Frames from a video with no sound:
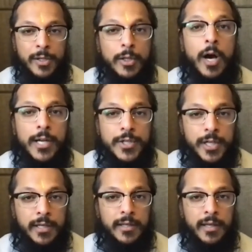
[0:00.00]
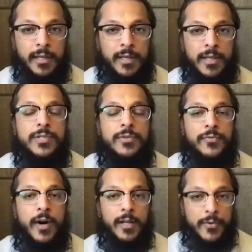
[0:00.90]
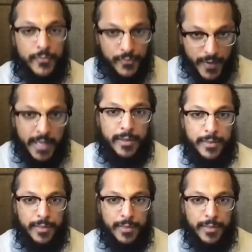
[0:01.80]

Logic is to follow faith.